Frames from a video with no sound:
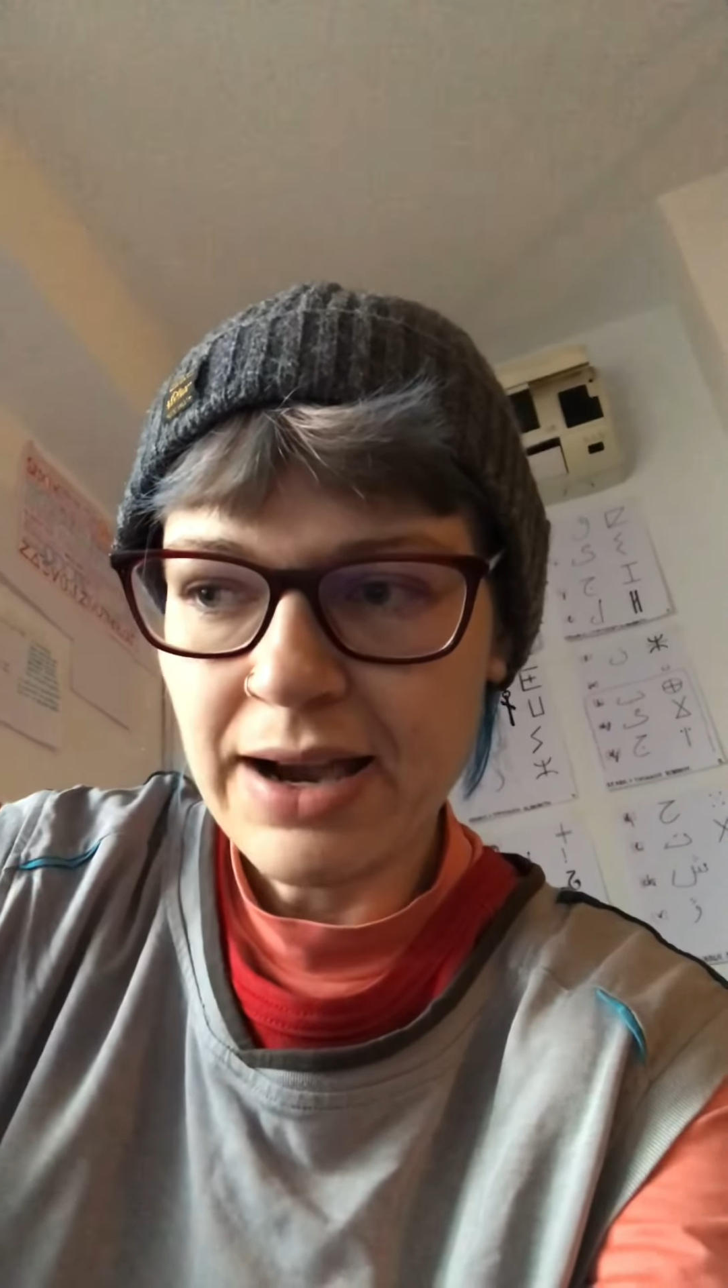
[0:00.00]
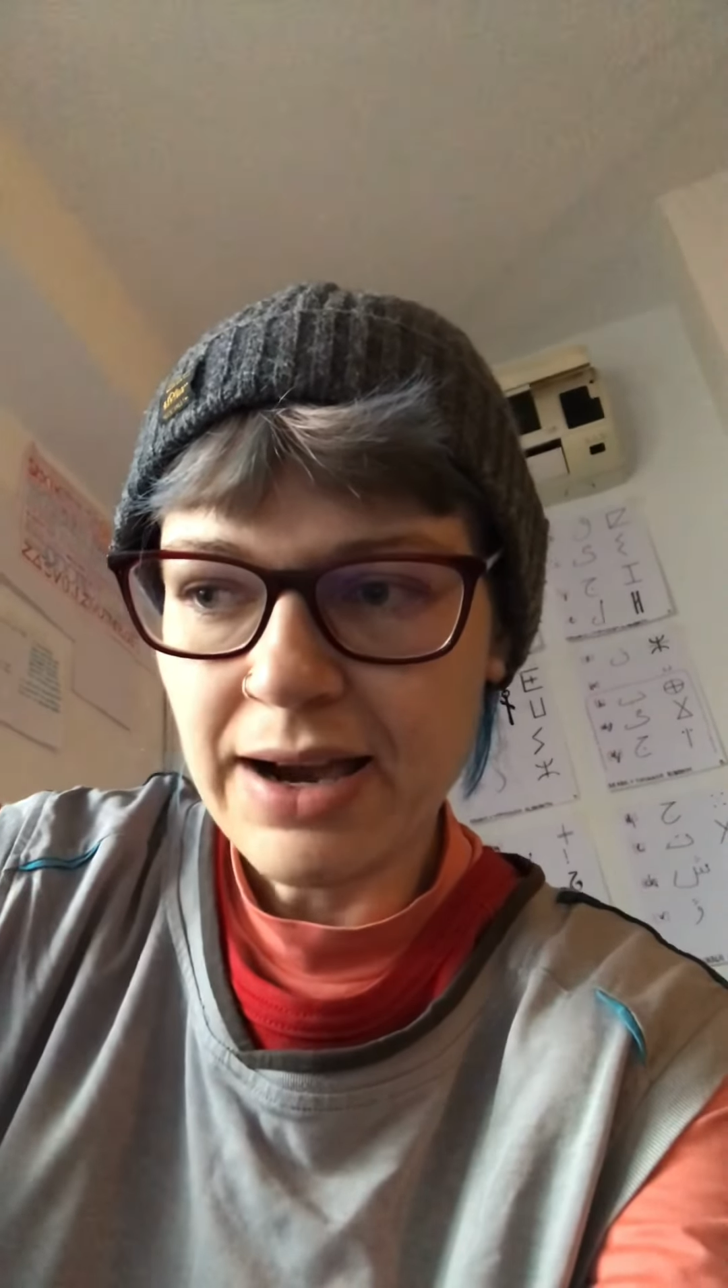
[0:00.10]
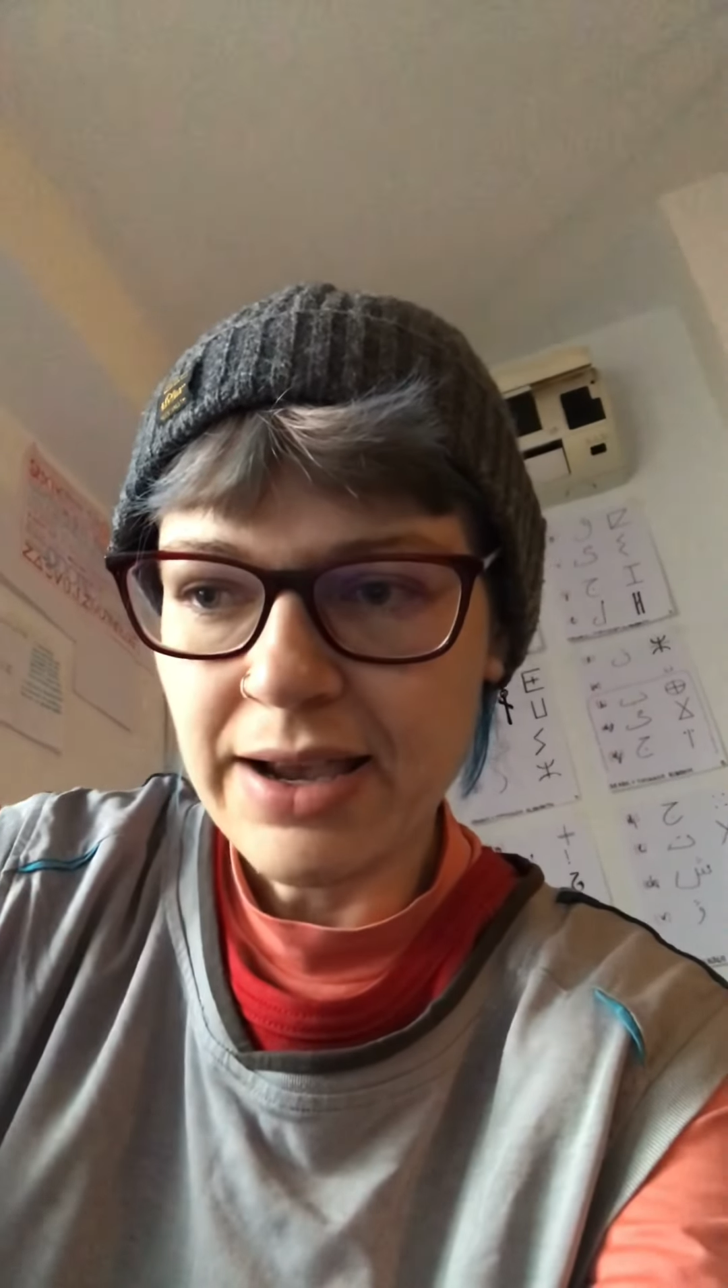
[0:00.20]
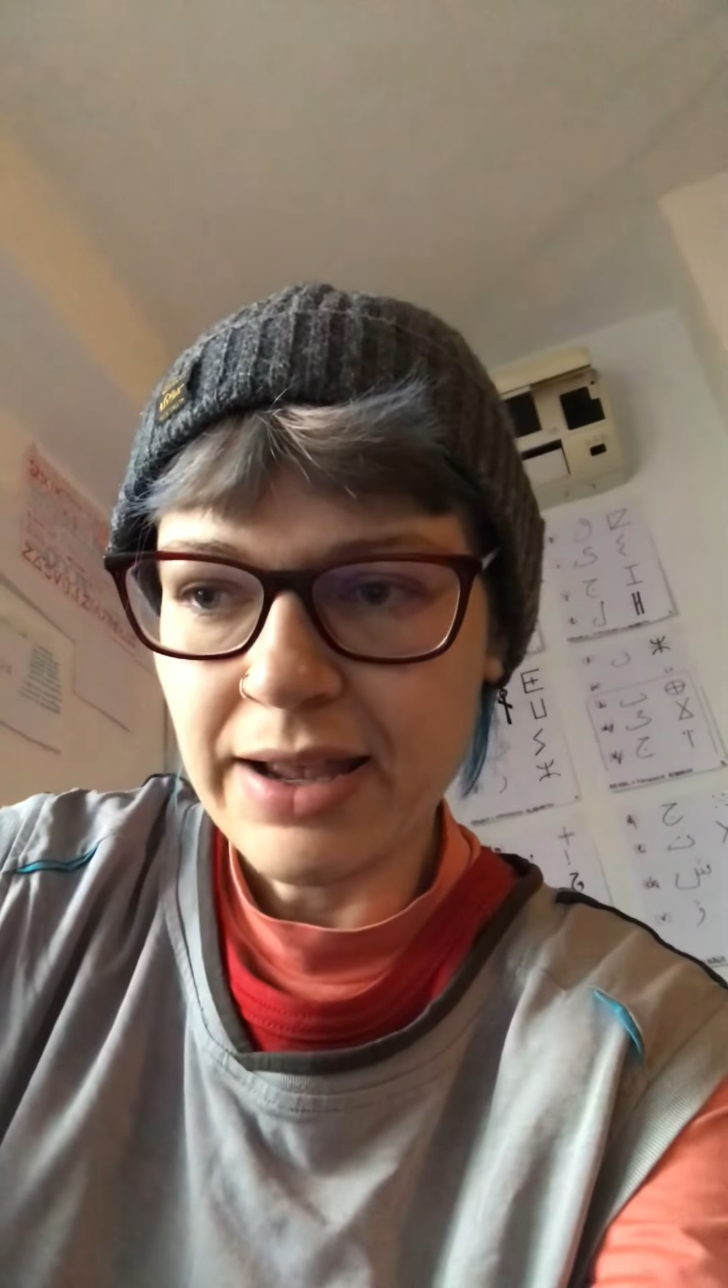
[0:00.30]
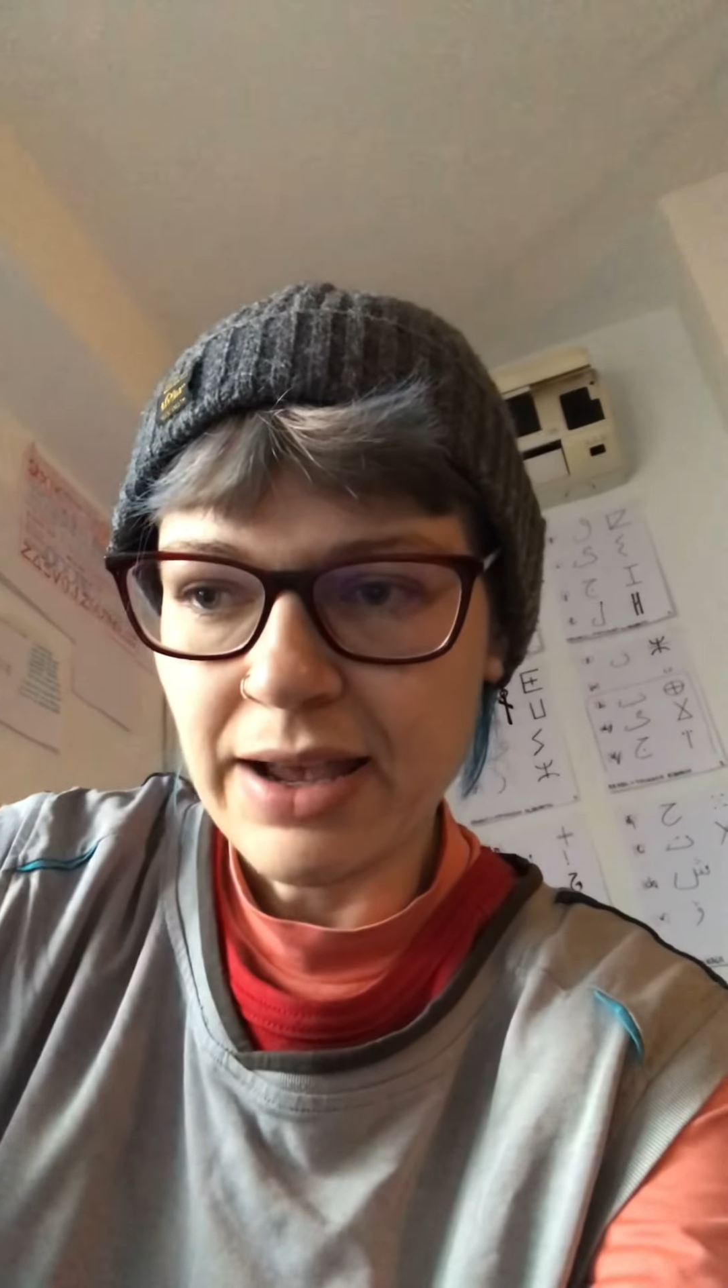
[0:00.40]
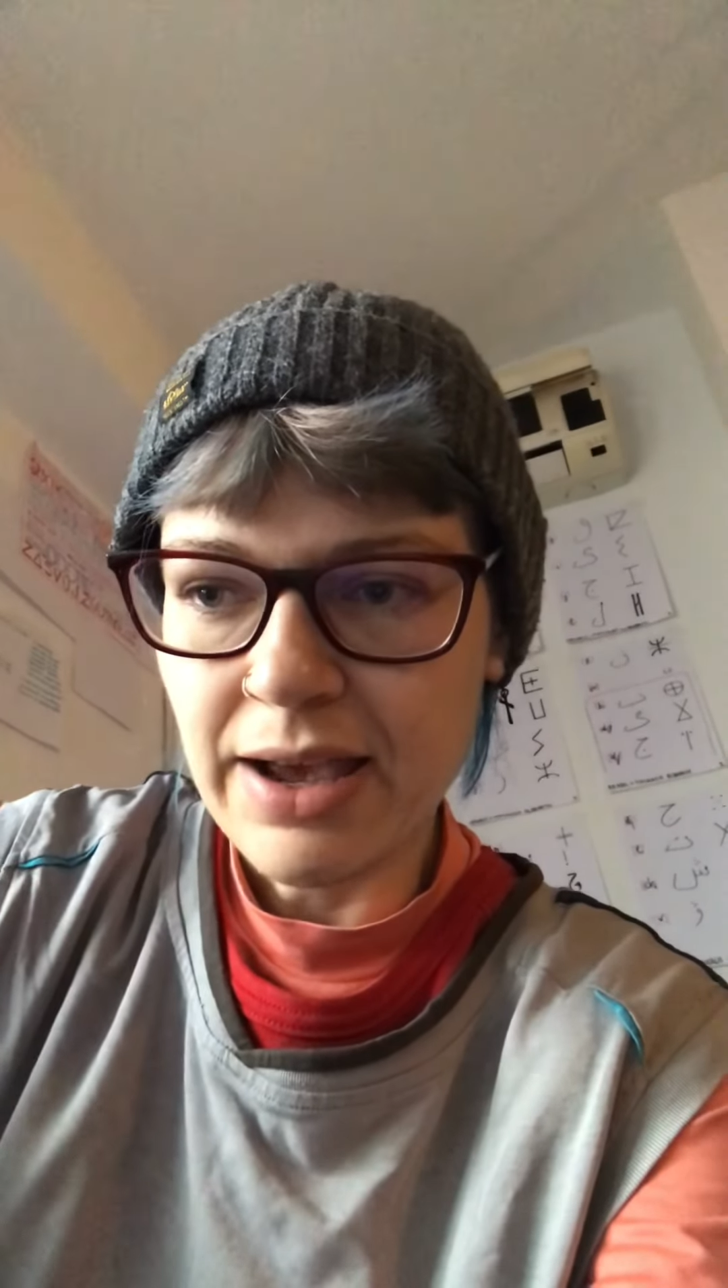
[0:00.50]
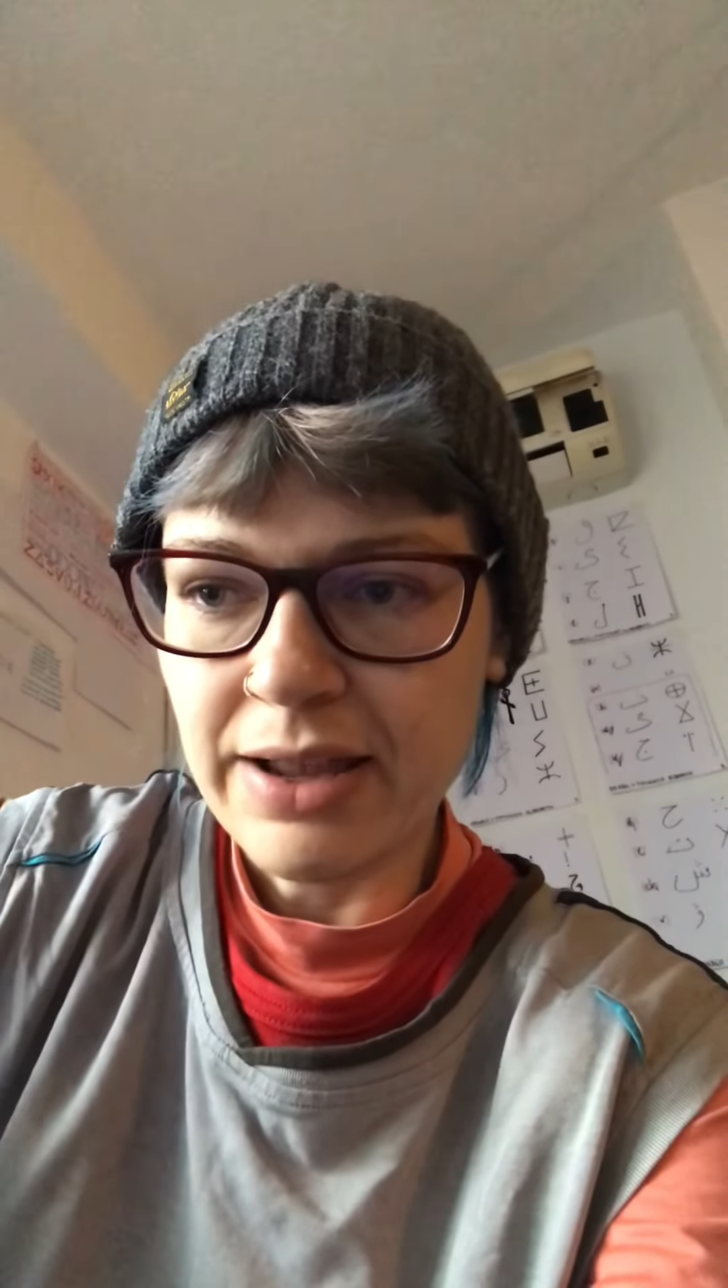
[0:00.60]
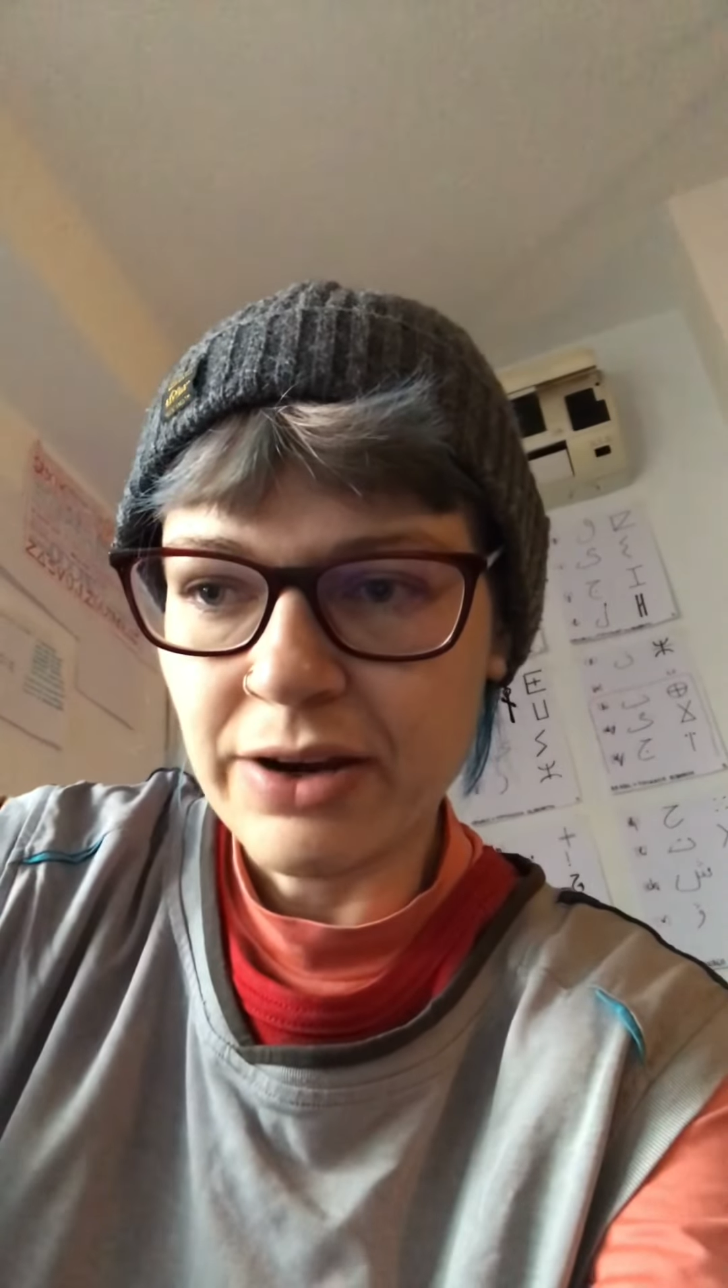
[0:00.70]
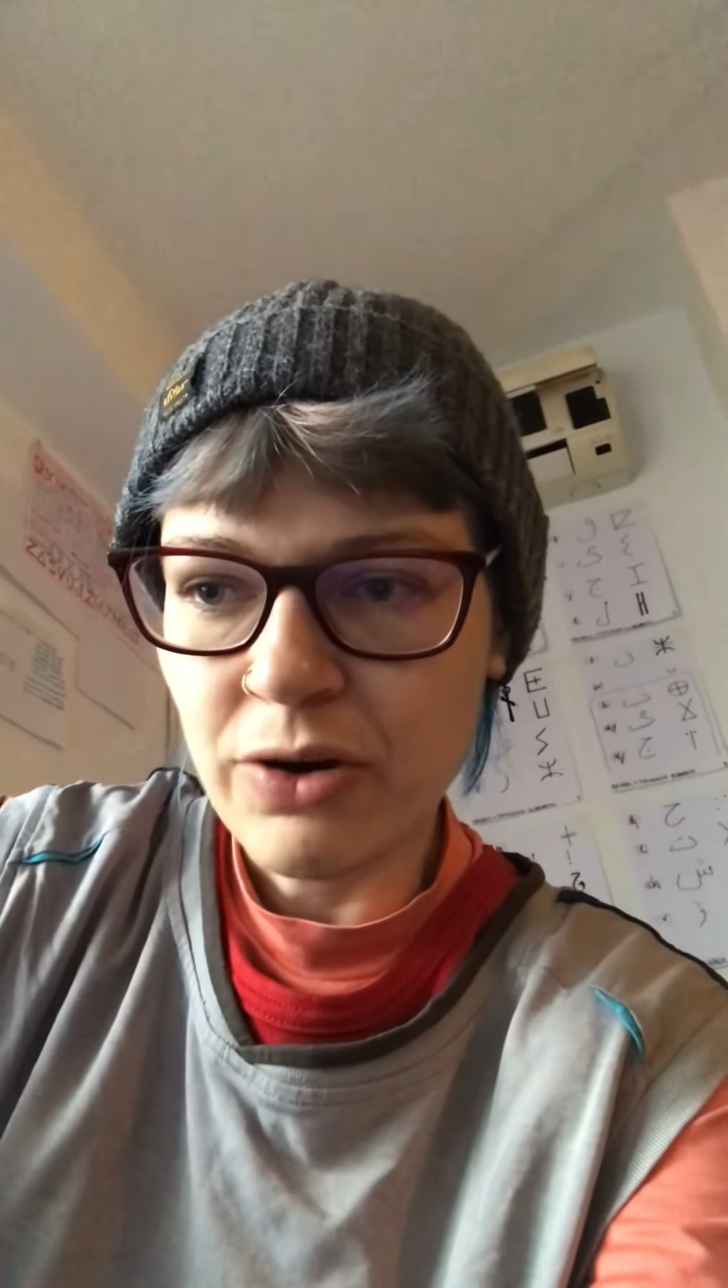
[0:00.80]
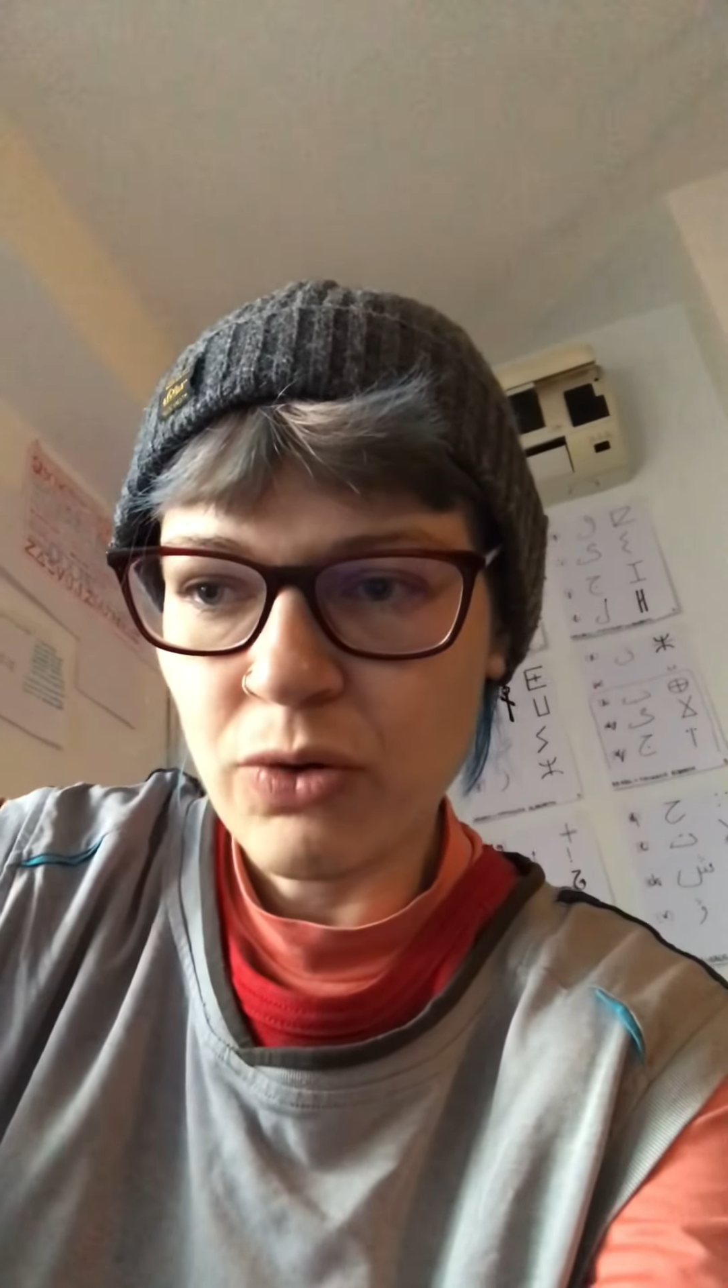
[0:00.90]
I
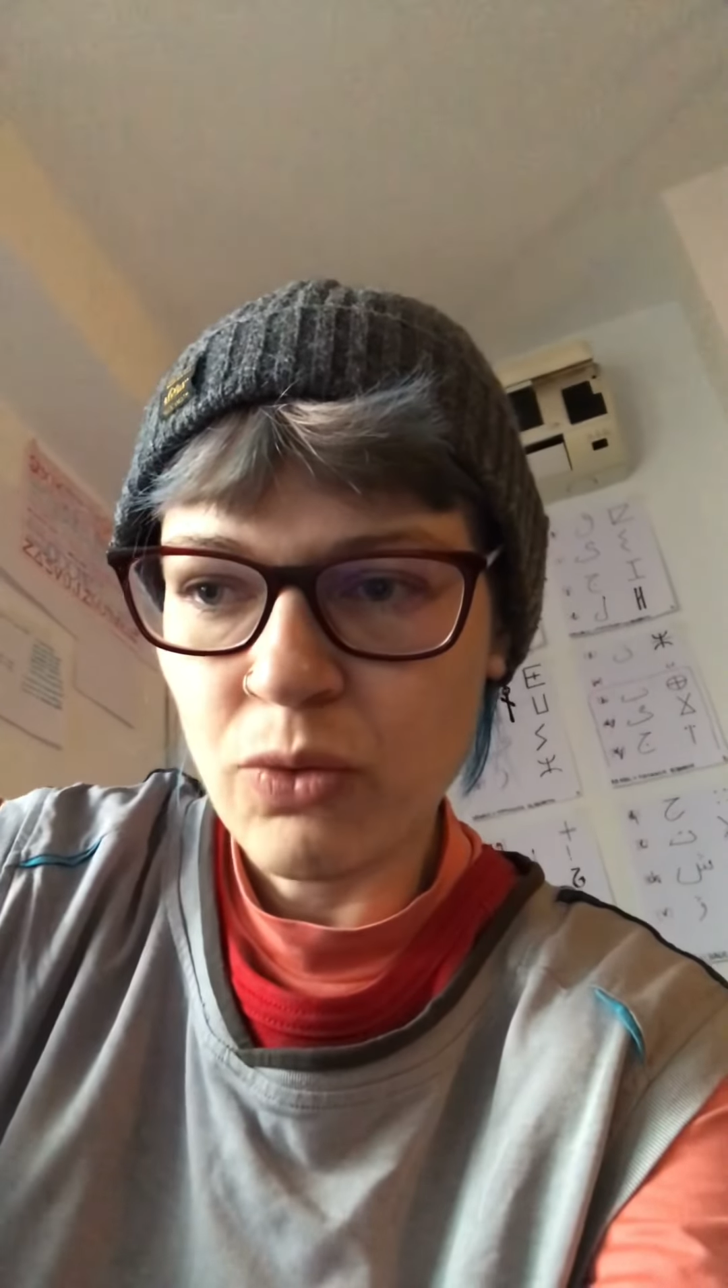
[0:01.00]
know